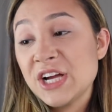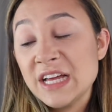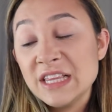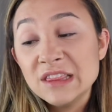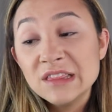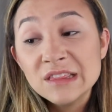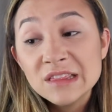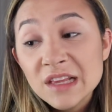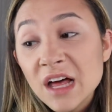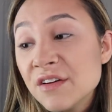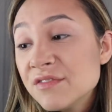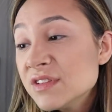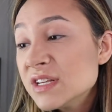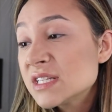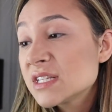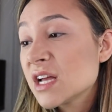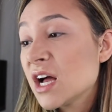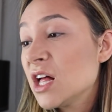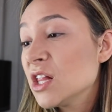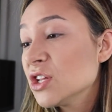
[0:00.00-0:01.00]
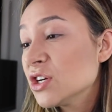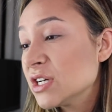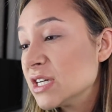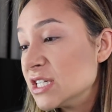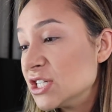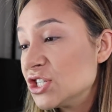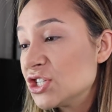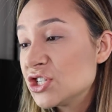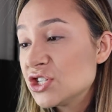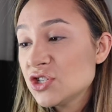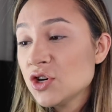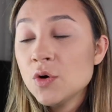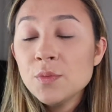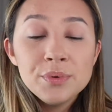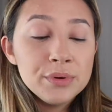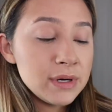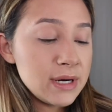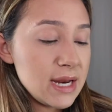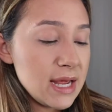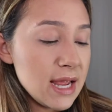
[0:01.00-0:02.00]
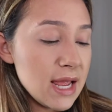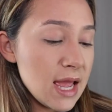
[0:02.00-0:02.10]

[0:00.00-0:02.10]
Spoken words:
I love this color. It is so pretty.